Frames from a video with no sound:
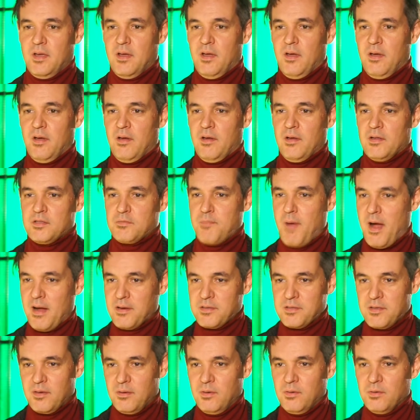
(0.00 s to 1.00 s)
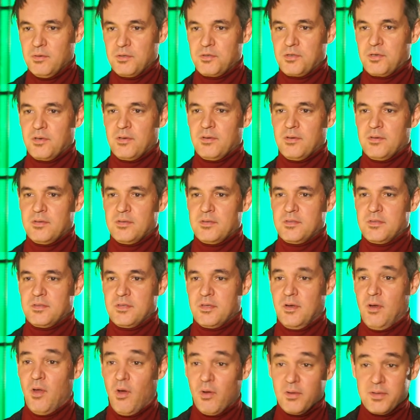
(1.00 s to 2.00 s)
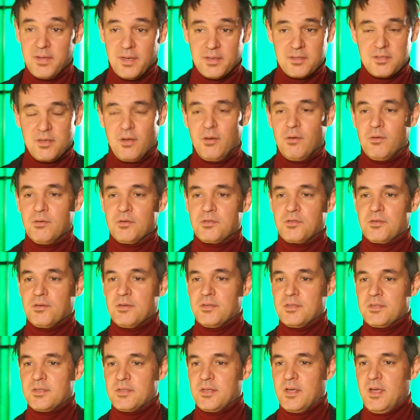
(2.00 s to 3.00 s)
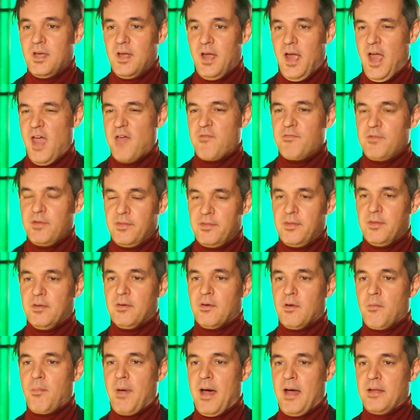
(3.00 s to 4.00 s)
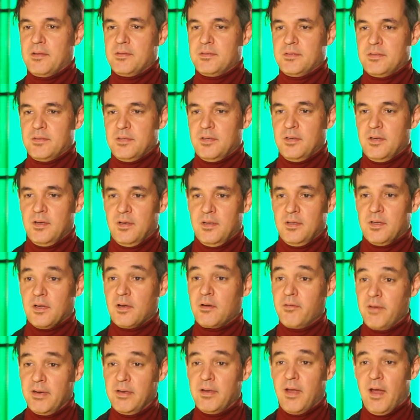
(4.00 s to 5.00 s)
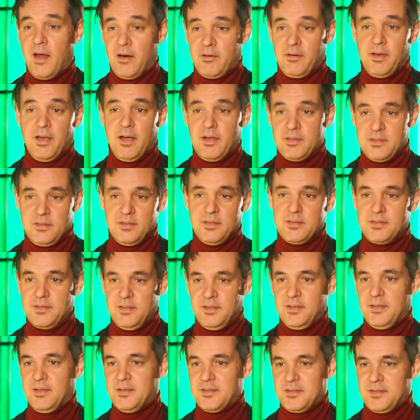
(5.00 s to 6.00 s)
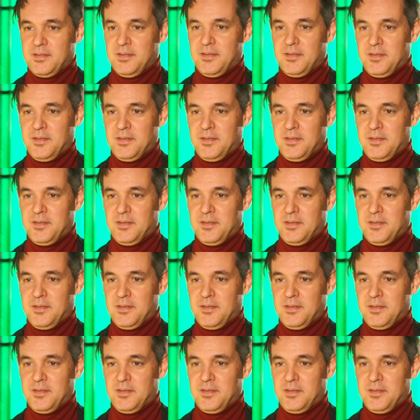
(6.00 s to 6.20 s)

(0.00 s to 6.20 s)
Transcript: uh, smart solutions, low-tech solutions, everything about uh, the green areas in the cities.